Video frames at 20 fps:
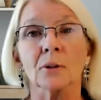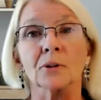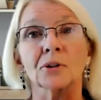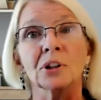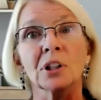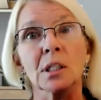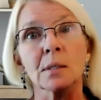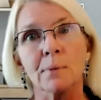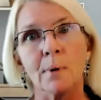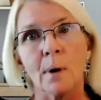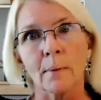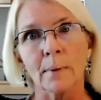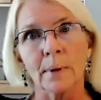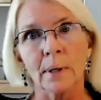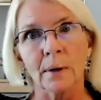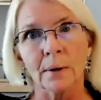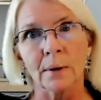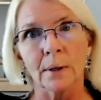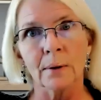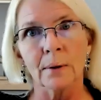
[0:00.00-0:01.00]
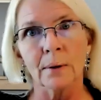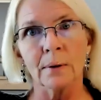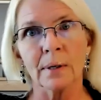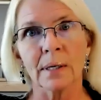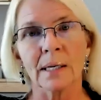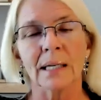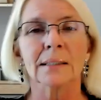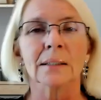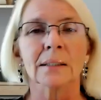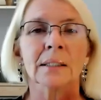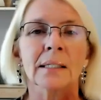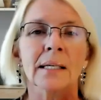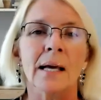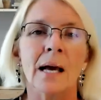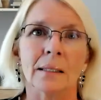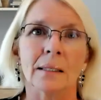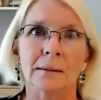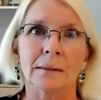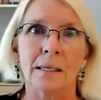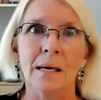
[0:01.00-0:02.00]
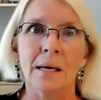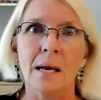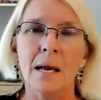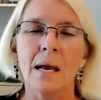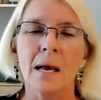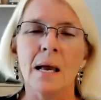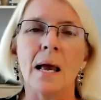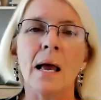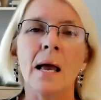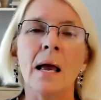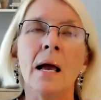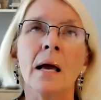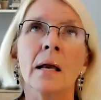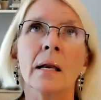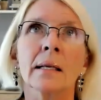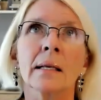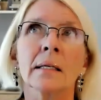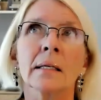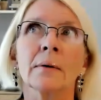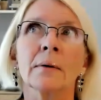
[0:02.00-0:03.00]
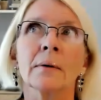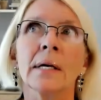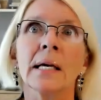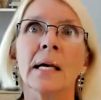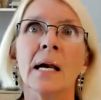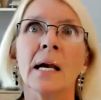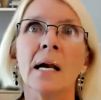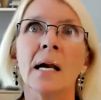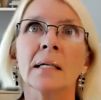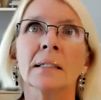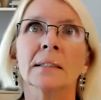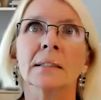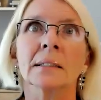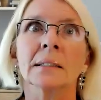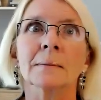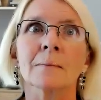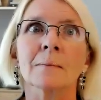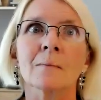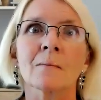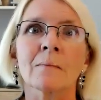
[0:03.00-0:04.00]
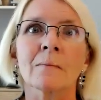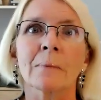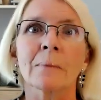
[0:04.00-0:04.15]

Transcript: or she's probably gonna do this or that. And it creates